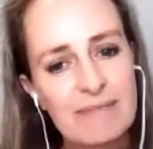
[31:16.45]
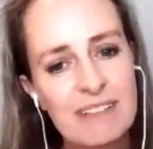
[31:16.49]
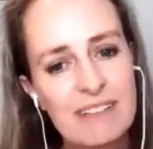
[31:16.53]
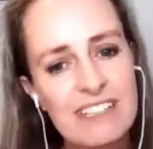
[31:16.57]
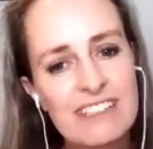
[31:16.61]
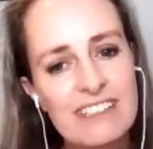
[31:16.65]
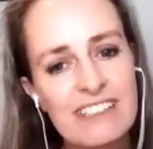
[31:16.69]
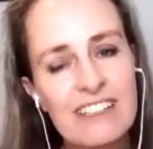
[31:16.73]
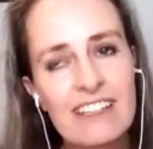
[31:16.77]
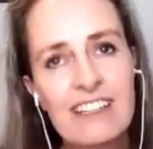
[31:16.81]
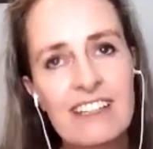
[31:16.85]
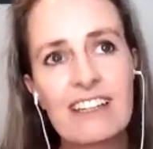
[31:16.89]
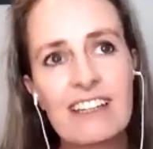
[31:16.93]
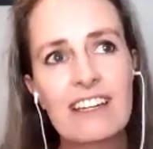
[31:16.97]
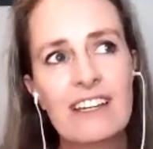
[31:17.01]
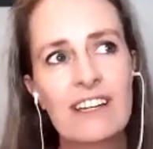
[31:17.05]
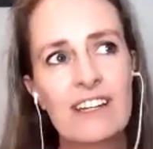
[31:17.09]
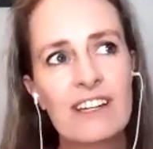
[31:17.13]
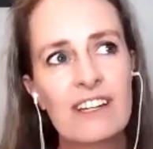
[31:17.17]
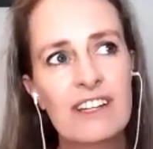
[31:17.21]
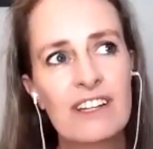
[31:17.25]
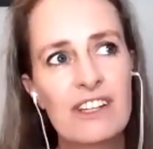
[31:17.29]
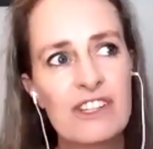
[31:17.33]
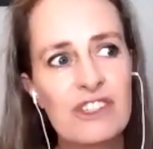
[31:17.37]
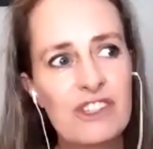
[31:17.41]
But
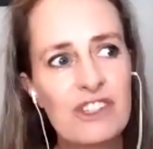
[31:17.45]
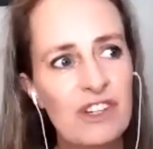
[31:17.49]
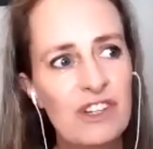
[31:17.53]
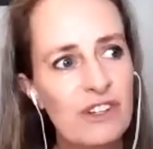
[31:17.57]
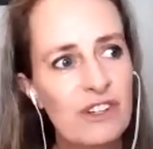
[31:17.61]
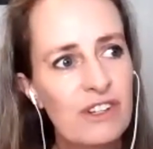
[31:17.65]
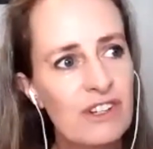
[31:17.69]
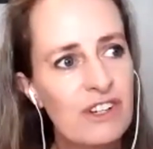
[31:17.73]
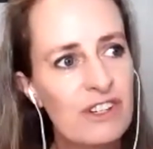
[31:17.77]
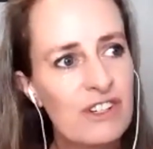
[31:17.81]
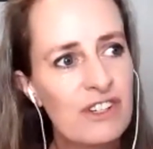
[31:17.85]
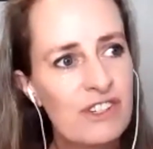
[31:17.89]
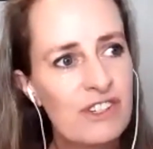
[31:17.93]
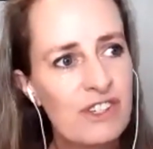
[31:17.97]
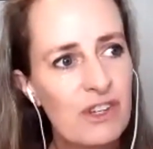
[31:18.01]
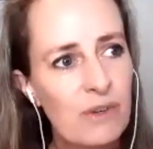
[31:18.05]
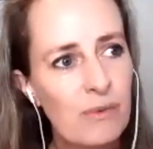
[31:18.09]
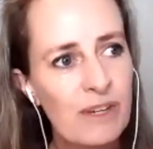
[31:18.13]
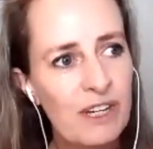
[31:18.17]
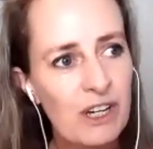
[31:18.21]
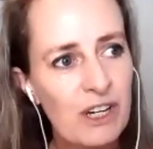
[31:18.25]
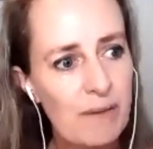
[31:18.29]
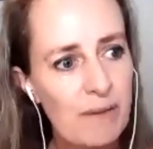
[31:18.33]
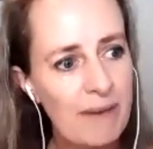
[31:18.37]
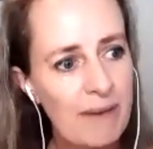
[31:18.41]
so
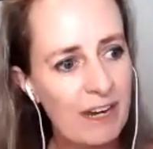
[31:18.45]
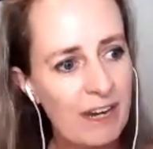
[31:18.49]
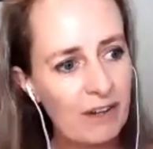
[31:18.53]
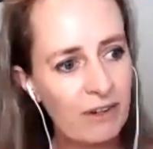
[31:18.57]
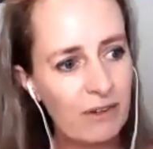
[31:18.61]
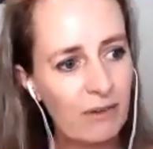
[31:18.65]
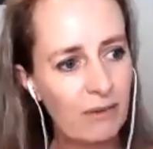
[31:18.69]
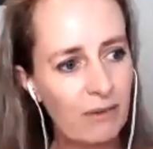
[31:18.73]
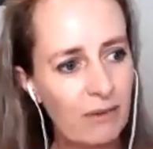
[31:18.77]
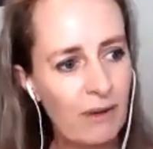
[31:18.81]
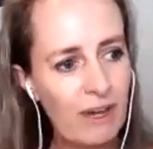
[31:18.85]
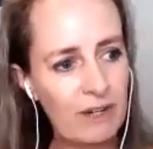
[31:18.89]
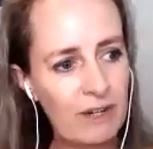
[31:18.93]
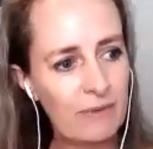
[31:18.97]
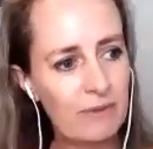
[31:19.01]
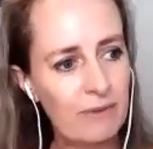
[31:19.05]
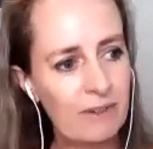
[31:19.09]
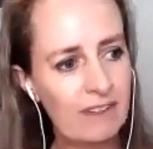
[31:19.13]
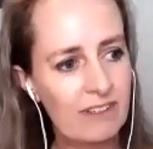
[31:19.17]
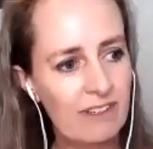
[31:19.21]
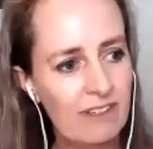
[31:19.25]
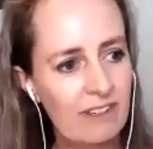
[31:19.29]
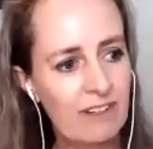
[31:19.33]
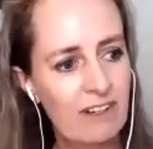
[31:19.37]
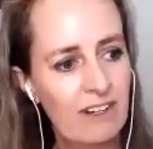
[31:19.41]
we go back quite
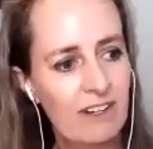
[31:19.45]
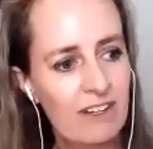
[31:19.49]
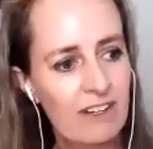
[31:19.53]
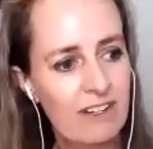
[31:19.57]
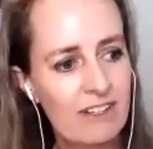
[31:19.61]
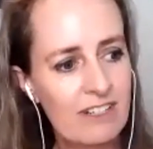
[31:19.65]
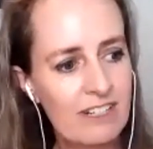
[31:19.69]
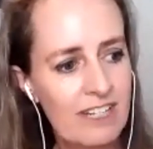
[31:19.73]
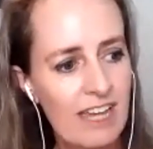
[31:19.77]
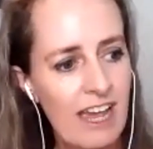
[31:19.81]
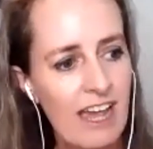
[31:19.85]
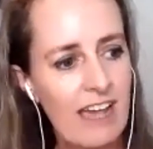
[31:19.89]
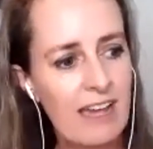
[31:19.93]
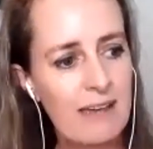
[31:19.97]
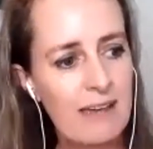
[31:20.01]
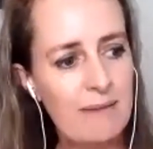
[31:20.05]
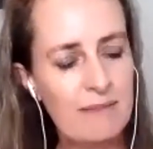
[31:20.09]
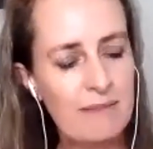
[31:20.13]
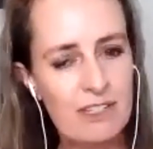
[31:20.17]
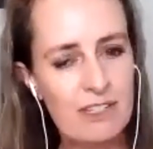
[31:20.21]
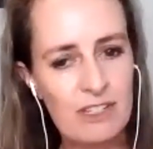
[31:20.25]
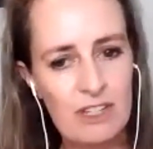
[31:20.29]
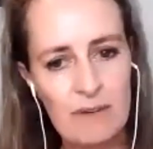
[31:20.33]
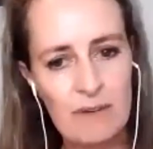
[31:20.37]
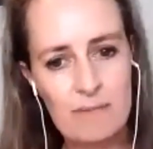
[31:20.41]
a long
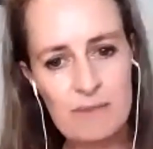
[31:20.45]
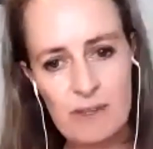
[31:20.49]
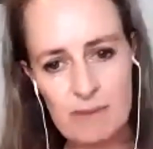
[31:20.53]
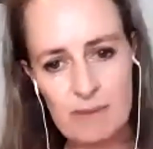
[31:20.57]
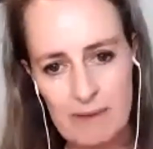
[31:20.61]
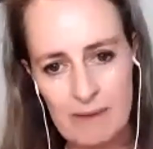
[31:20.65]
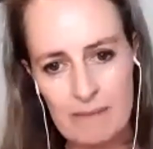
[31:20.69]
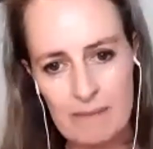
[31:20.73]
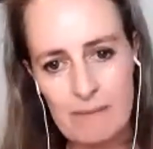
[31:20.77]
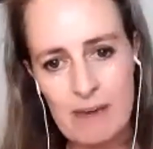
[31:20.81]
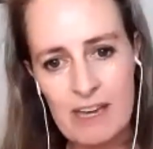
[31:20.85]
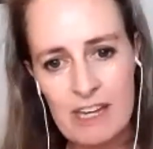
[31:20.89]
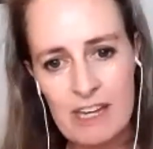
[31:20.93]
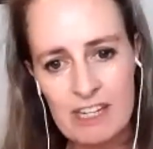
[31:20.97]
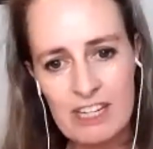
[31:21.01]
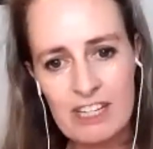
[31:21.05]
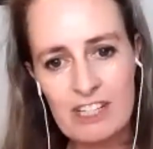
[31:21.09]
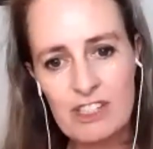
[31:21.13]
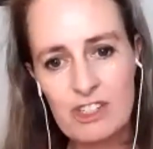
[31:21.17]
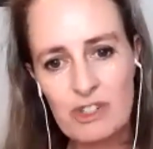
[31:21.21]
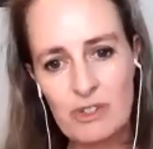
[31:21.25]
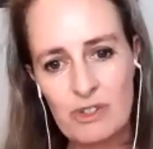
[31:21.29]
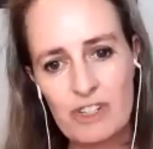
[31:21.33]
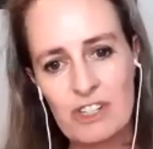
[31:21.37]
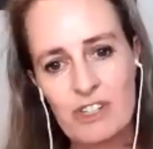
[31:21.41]
time in terms of my matchstick
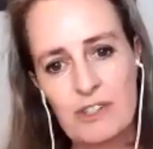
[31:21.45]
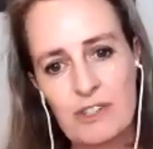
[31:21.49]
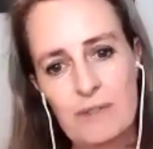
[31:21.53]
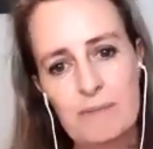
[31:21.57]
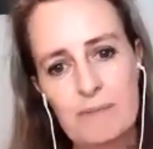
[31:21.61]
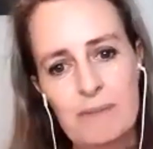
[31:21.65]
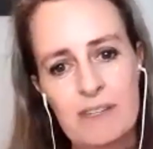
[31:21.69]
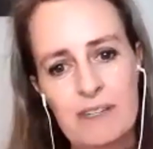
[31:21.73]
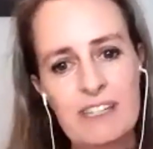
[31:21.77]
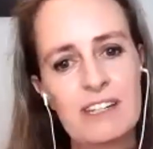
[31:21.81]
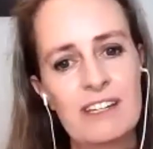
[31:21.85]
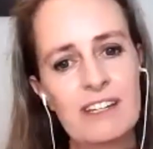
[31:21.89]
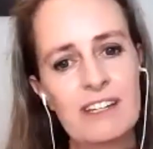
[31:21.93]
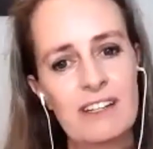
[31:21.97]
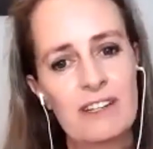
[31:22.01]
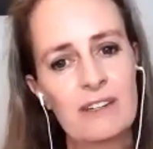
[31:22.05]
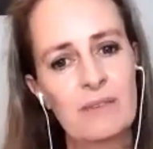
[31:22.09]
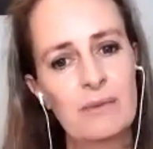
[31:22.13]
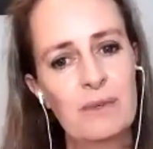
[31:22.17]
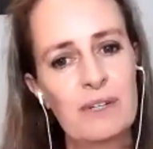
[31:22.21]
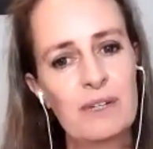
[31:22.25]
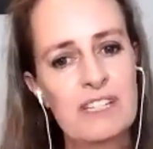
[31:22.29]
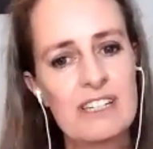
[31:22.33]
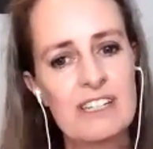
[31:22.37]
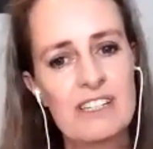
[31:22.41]
story. You've been a
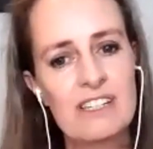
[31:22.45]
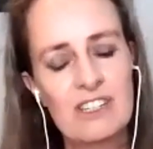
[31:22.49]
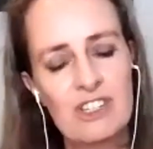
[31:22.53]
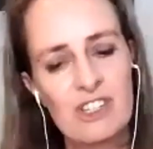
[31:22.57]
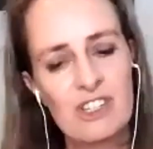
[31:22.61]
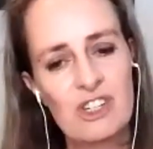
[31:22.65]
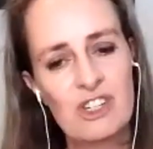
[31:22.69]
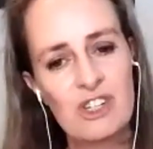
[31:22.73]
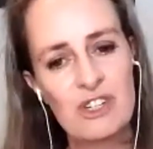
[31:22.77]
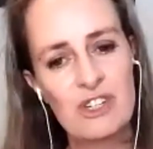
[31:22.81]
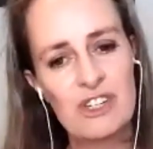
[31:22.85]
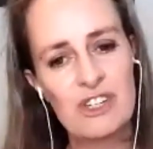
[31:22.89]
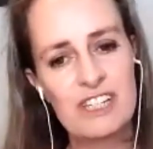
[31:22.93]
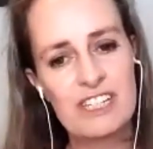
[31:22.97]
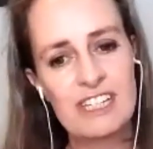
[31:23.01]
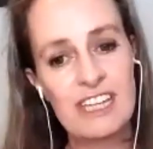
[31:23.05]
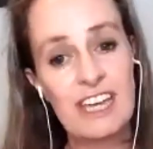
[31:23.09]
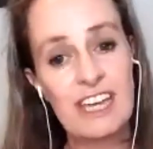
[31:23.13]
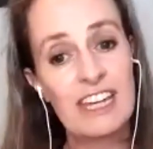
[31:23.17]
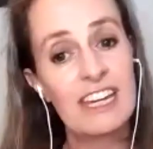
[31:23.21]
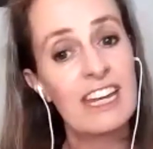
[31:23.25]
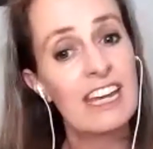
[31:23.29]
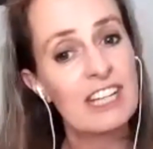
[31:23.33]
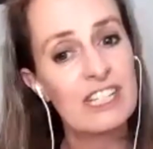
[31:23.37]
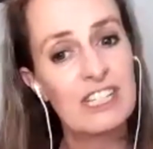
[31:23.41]
witness to it
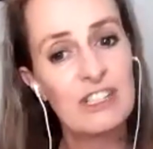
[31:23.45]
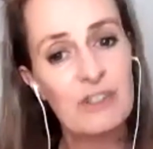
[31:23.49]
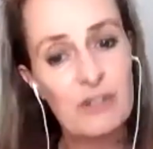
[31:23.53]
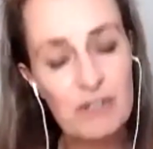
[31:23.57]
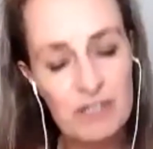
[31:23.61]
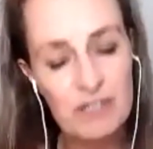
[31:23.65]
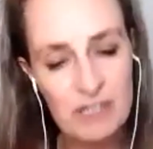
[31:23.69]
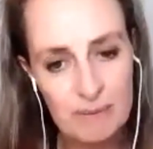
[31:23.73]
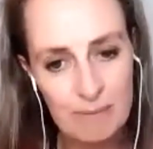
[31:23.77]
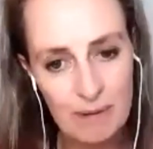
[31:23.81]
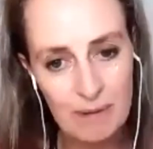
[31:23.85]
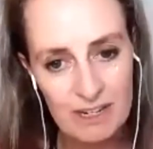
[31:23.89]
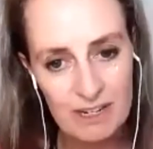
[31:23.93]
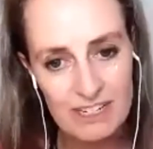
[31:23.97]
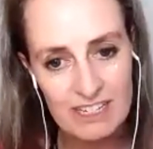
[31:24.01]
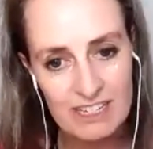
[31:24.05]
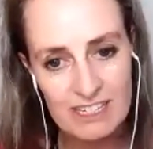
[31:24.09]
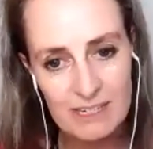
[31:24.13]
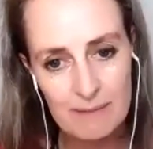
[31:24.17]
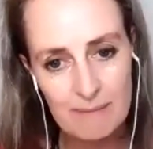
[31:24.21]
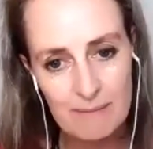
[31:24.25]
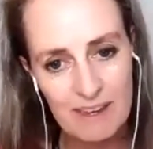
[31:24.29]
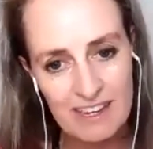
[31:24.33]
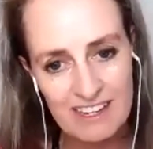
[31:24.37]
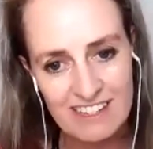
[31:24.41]
and actually also
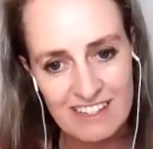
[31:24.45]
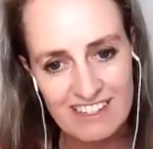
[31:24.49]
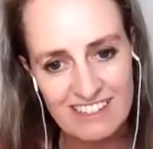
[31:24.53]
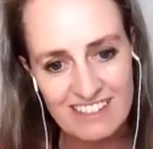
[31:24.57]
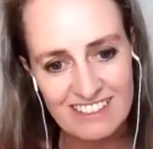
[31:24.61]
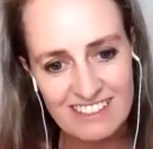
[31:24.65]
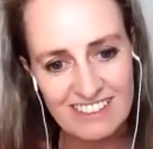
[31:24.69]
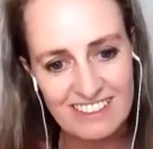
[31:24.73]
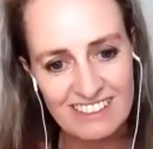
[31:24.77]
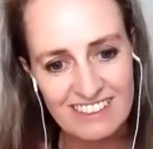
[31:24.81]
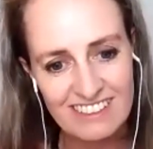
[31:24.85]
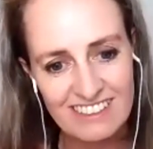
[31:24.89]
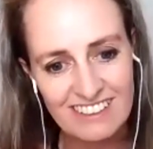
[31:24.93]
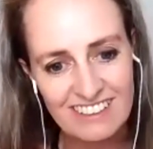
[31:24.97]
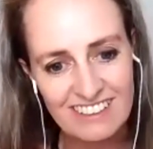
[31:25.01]
participated.